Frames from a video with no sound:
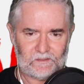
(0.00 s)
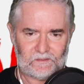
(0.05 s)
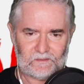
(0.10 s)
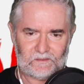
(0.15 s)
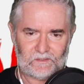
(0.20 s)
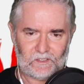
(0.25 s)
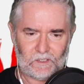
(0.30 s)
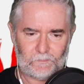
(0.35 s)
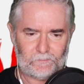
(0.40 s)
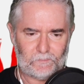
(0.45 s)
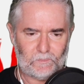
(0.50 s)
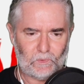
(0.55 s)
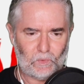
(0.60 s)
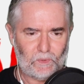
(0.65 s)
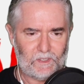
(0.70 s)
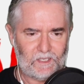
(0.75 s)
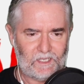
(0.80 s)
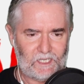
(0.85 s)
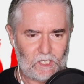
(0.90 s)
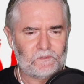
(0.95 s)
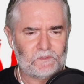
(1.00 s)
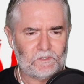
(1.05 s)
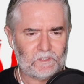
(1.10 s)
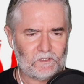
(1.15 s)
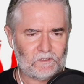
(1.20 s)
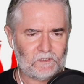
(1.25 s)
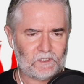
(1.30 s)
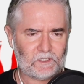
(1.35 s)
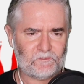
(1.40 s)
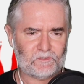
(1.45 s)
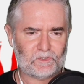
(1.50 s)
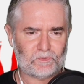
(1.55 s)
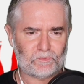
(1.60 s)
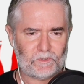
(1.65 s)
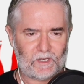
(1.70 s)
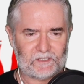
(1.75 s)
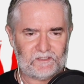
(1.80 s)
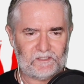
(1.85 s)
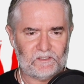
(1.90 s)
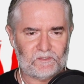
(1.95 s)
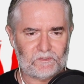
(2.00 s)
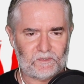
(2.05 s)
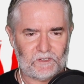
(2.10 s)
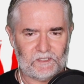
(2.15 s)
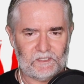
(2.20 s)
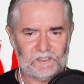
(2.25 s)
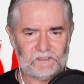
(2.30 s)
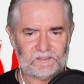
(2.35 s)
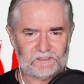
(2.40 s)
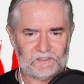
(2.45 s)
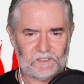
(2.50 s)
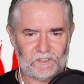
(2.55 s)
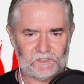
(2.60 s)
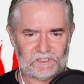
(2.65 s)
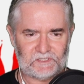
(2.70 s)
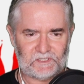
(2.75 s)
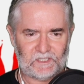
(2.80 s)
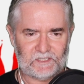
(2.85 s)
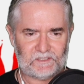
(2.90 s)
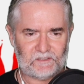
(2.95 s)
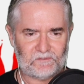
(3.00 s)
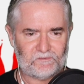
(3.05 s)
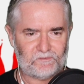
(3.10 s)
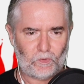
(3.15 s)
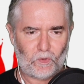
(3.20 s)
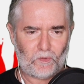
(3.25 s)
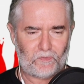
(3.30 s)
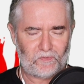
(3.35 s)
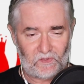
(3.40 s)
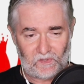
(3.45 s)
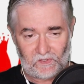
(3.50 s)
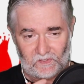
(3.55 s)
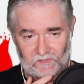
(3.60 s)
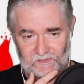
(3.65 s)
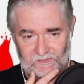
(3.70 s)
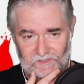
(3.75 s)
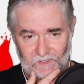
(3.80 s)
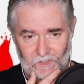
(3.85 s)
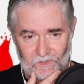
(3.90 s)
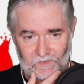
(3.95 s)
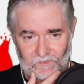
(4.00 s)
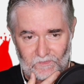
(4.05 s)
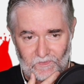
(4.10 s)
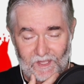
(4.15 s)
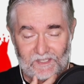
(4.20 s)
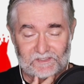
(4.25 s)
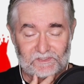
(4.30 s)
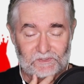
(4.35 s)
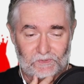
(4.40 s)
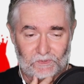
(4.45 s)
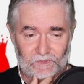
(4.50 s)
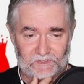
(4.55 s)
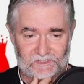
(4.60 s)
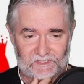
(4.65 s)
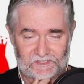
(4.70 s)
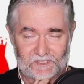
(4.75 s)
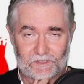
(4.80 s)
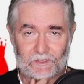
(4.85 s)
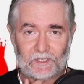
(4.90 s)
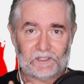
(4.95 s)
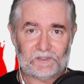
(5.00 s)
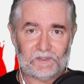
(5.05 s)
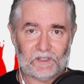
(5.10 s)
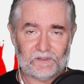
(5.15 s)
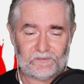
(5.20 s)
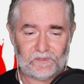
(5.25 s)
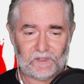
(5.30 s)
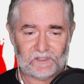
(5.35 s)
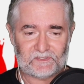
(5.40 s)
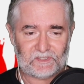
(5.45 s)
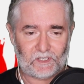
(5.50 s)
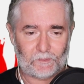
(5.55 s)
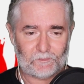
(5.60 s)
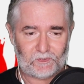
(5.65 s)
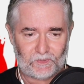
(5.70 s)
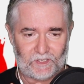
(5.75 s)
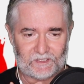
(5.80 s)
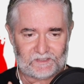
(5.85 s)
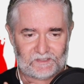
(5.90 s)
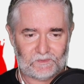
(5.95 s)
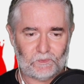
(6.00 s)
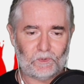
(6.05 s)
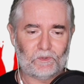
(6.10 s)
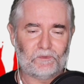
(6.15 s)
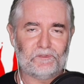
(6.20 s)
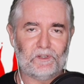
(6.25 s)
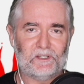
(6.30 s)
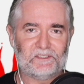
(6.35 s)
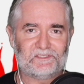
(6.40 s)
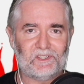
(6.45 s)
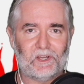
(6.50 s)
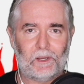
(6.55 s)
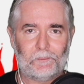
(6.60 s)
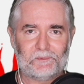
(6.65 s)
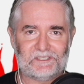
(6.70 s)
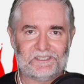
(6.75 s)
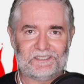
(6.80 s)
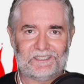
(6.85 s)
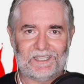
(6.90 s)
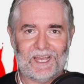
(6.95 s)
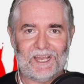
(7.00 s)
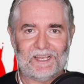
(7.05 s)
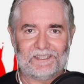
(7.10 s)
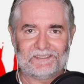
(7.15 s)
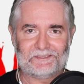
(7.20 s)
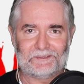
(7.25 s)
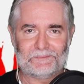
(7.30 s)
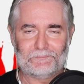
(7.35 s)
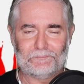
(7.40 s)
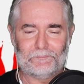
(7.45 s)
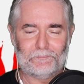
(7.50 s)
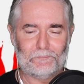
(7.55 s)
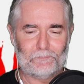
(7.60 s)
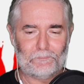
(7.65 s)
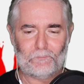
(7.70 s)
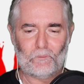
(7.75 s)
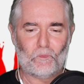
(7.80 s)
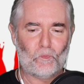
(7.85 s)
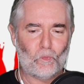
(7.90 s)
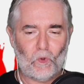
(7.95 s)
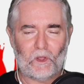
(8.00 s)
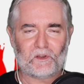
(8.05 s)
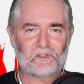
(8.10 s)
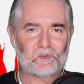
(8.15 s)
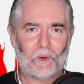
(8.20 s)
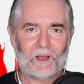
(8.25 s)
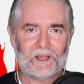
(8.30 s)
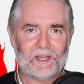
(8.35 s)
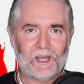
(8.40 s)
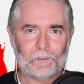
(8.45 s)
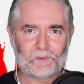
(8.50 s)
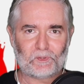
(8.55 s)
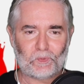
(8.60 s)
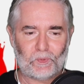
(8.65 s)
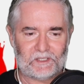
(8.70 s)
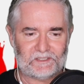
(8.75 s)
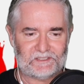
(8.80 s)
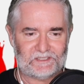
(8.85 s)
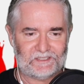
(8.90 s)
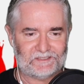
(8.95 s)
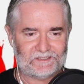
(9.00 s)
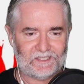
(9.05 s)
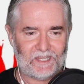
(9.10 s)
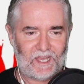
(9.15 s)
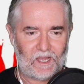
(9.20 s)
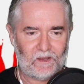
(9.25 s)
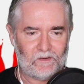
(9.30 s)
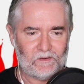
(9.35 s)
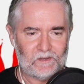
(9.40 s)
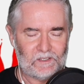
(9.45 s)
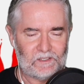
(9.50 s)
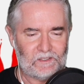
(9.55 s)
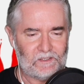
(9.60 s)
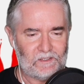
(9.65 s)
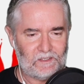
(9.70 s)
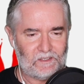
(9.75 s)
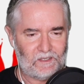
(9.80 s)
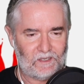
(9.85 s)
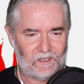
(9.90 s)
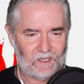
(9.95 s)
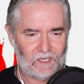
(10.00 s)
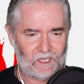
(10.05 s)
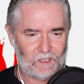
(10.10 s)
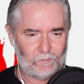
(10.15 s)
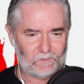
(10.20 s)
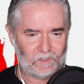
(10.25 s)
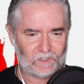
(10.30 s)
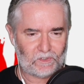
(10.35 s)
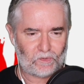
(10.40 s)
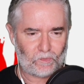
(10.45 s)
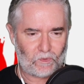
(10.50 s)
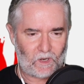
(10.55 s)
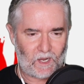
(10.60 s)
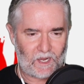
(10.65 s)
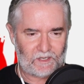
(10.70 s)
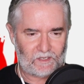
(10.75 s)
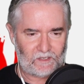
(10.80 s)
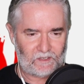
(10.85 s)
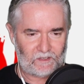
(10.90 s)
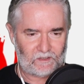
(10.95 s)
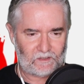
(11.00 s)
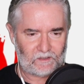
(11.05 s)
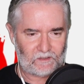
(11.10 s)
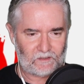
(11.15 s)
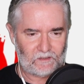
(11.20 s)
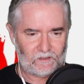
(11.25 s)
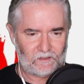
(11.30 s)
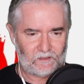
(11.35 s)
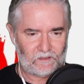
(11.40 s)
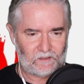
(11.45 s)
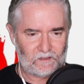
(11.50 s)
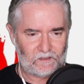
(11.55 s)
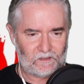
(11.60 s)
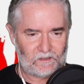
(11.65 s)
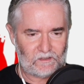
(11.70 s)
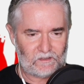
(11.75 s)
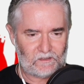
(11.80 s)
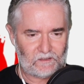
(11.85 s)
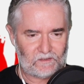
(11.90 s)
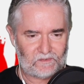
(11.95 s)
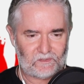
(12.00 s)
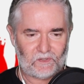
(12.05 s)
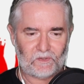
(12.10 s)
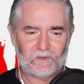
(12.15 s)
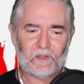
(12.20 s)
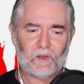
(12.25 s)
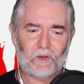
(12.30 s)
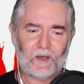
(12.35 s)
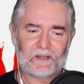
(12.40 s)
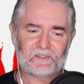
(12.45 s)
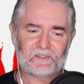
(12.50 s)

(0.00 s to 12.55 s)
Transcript: Top Boy. Not a lot of directing credits, so she's only done 4 things, so that's good. She's a first-time director. Well, first time. She has worked her way up to where she is now. A lot of writing, So no, I